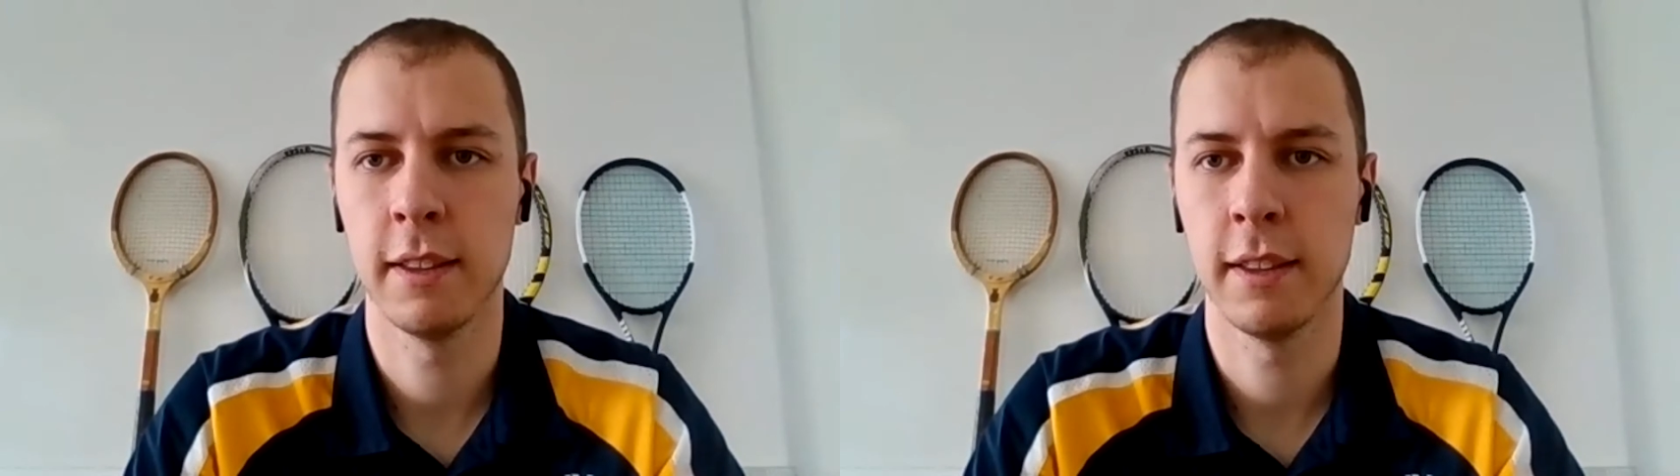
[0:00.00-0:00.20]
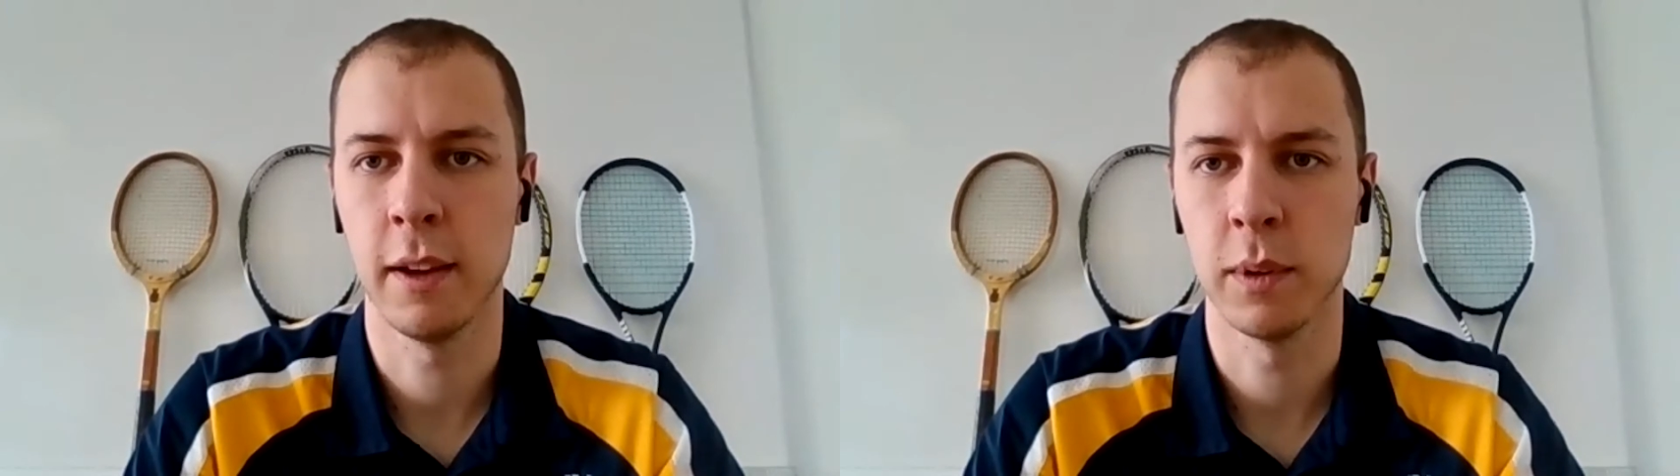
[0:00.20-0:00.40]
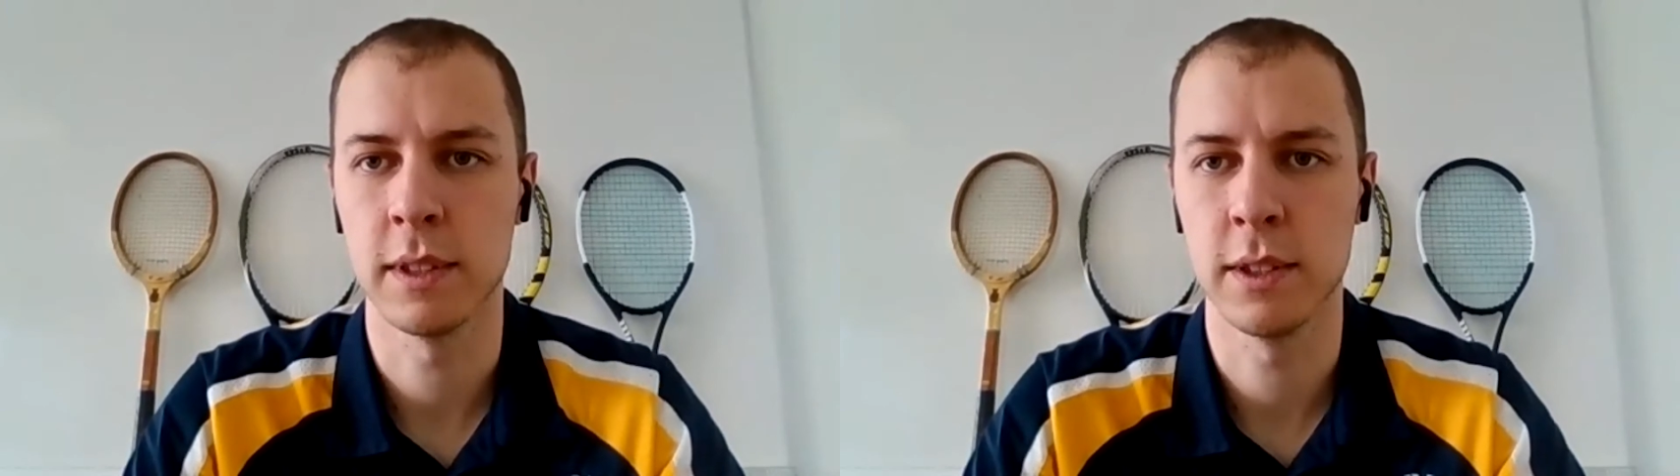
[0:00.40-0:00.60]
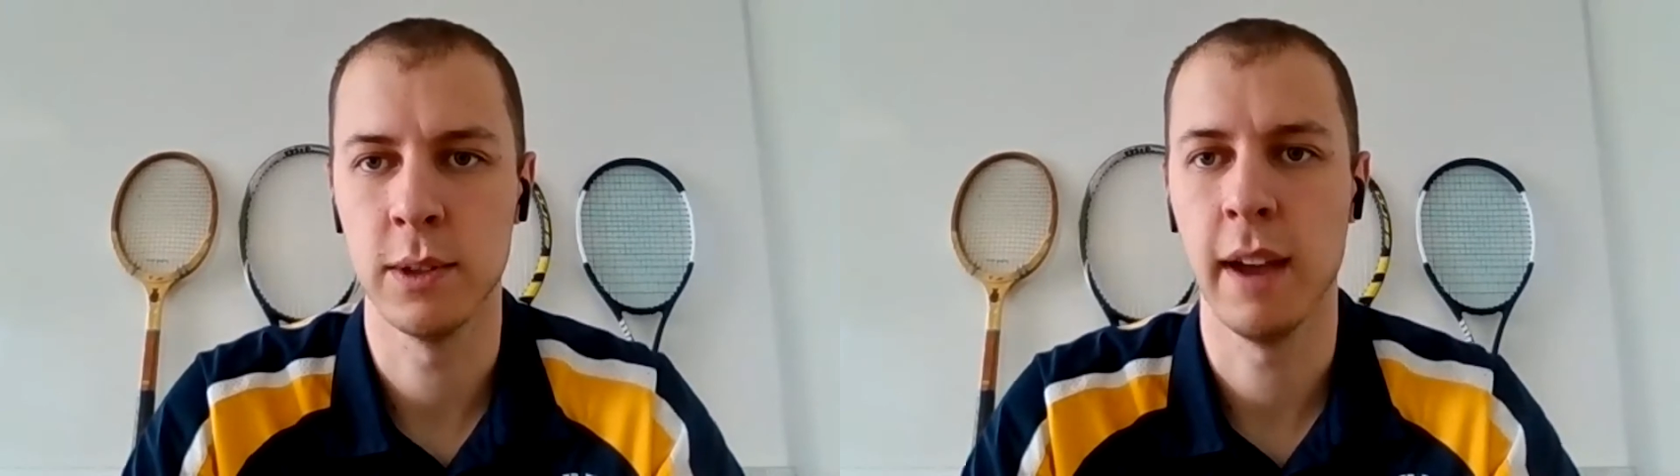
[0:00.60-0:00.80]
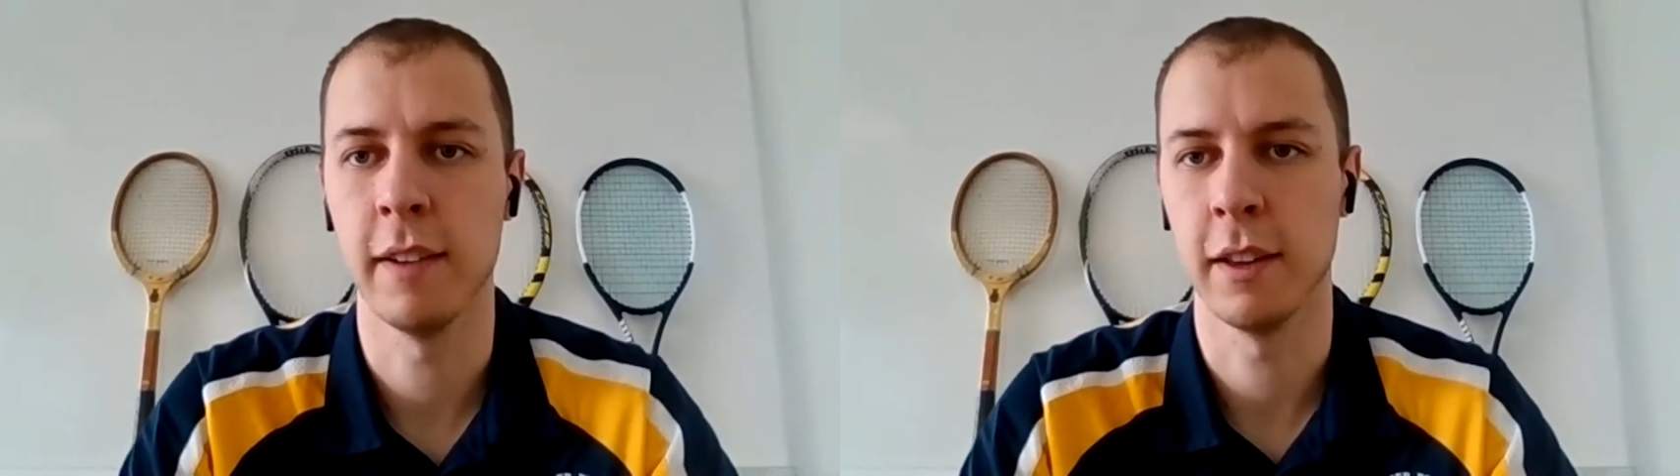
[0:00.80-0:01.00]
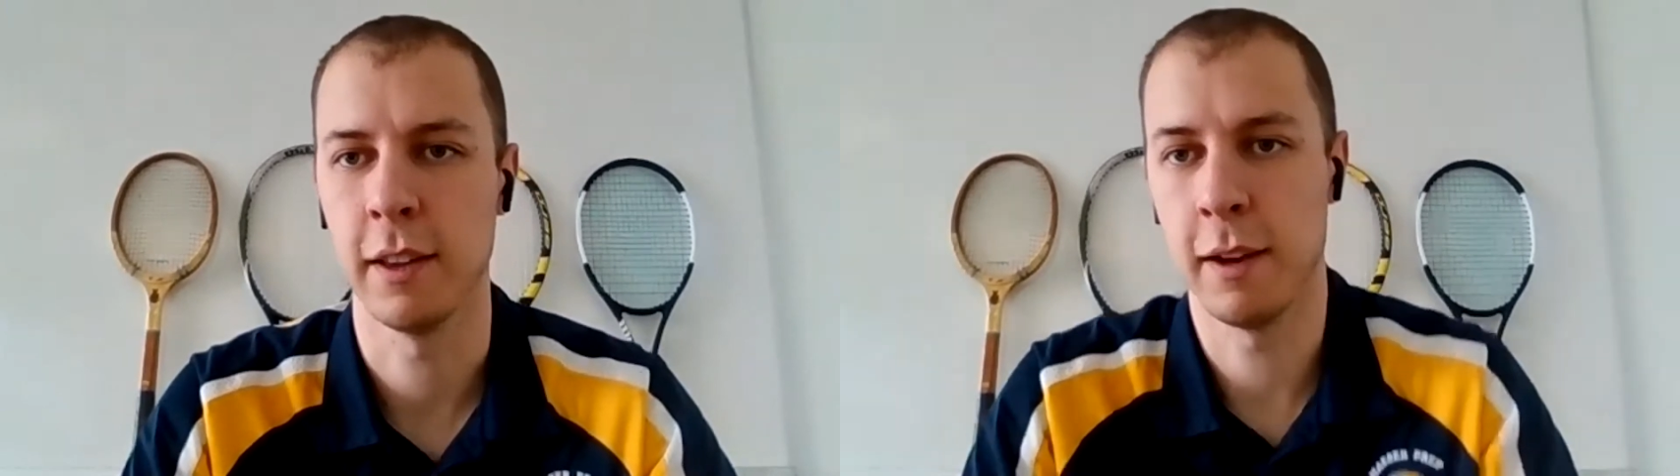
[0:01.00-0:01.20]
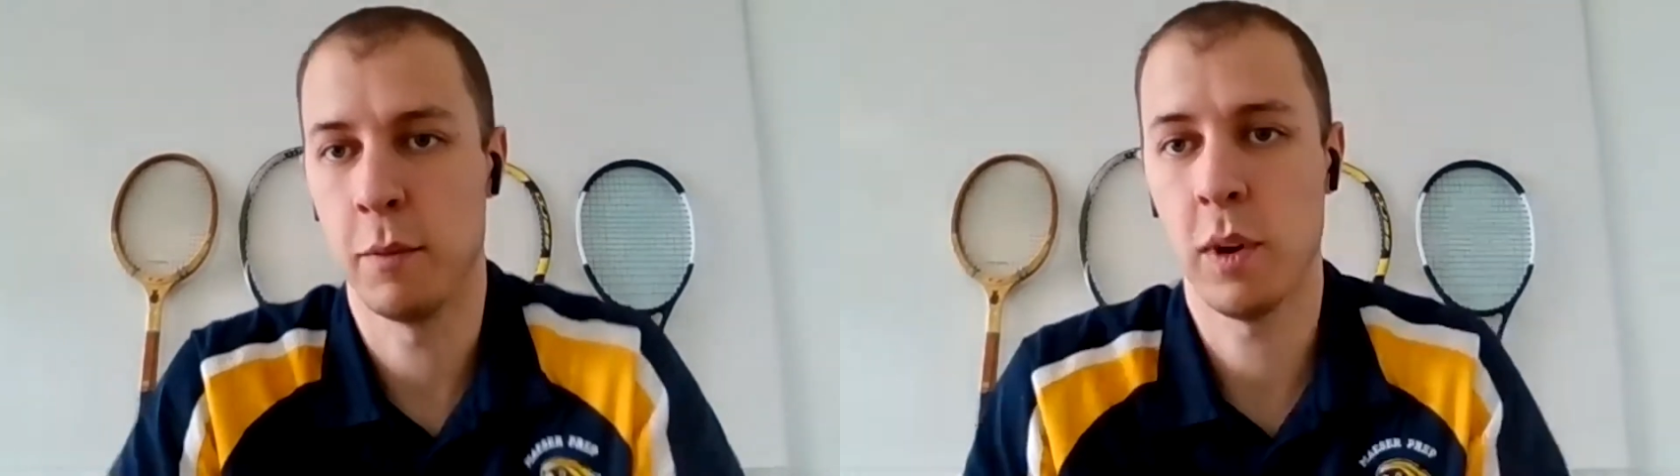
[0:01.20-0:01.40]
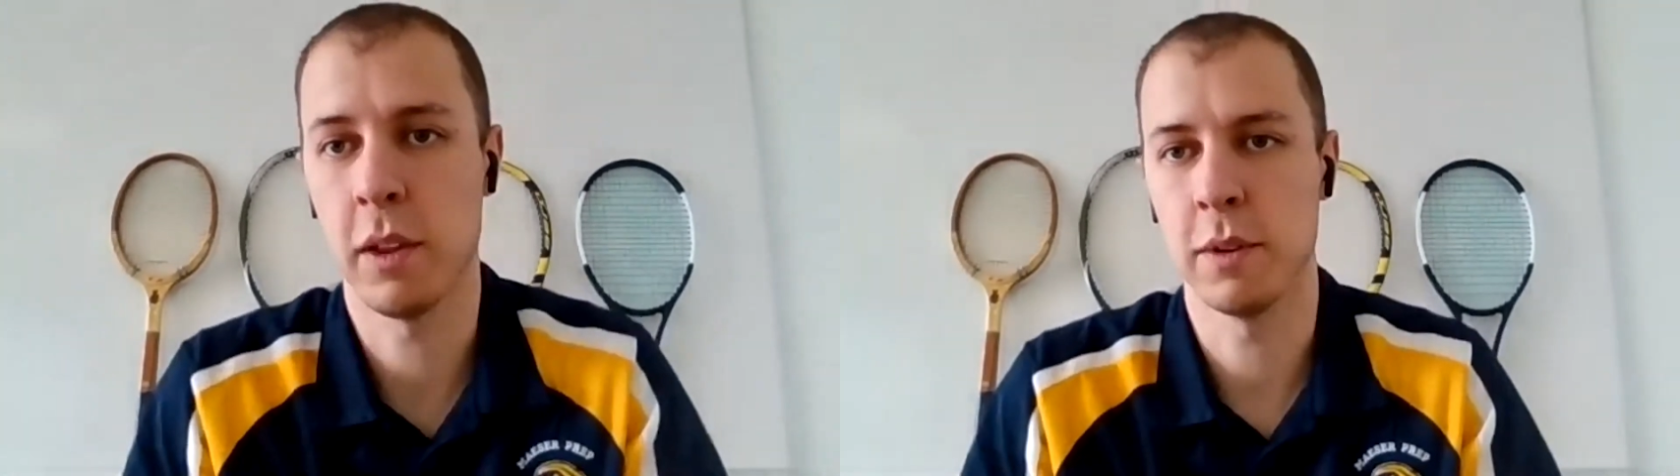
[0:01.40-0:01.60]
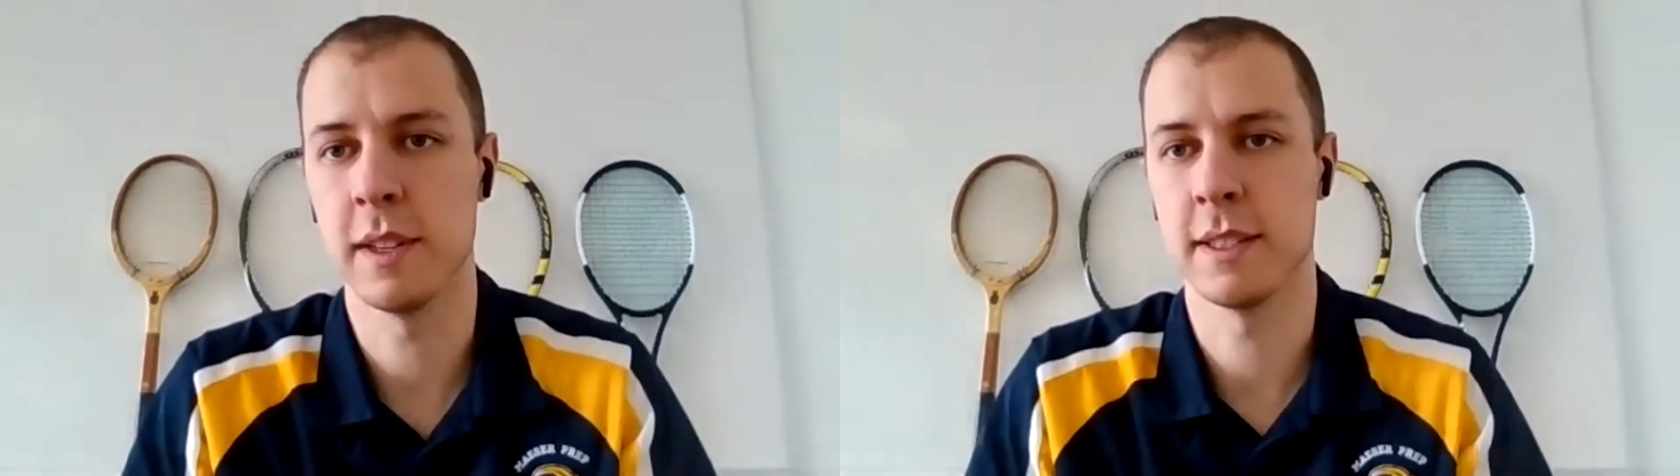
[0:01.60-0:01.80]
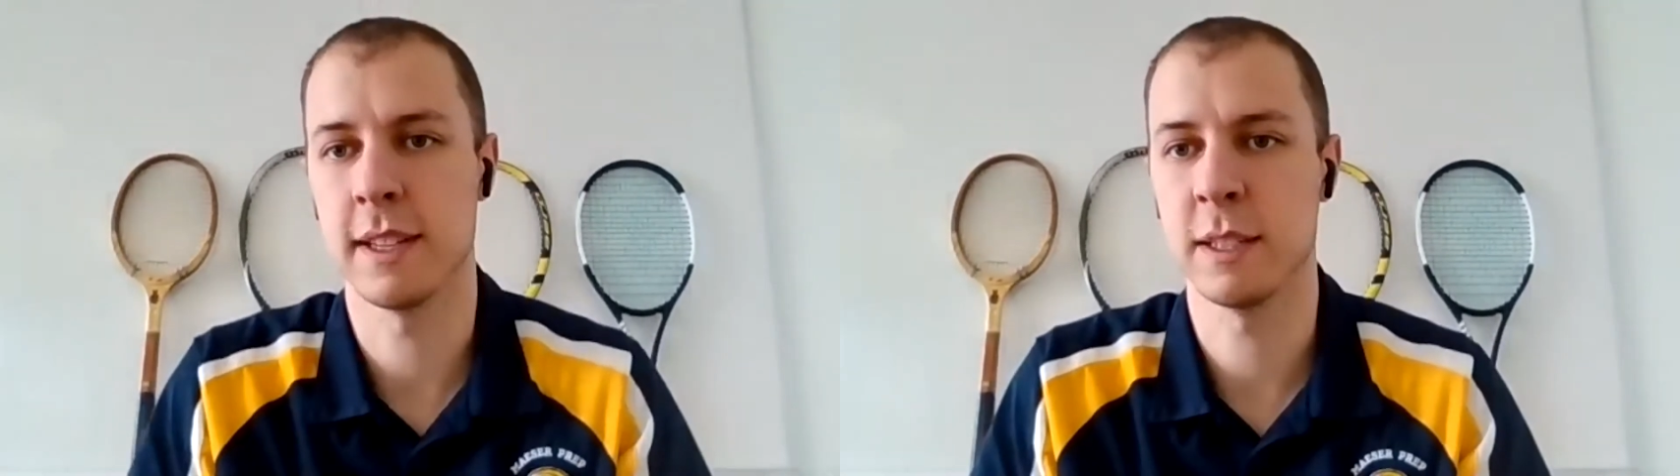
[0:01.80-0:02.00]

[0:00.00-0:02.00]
was too heavy. And one of the reasons I